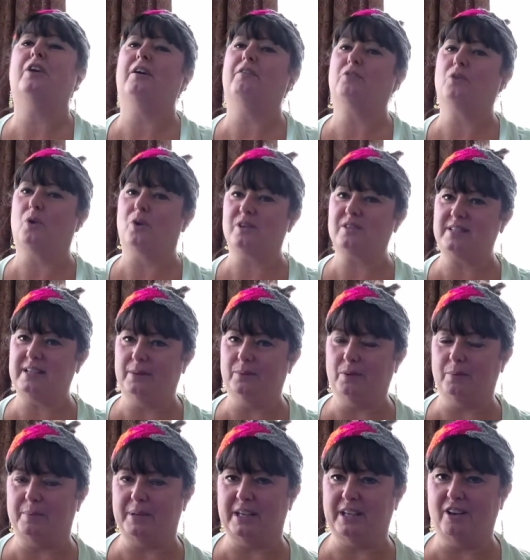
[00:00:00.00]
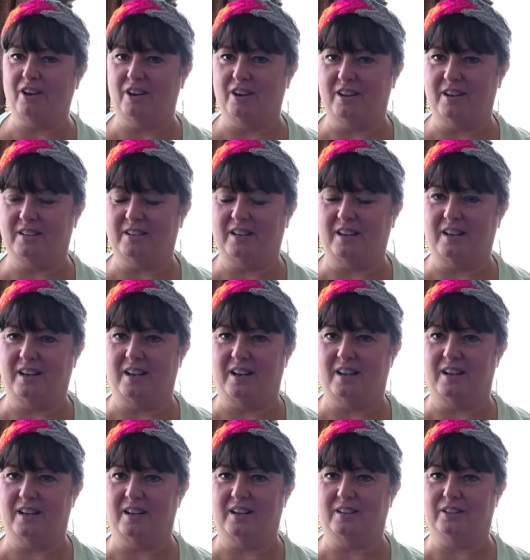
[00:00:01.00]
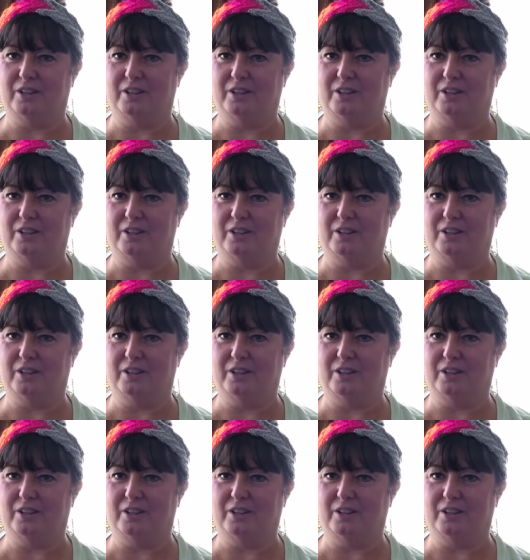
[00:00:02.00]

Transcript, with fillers: of course, it will be on uh,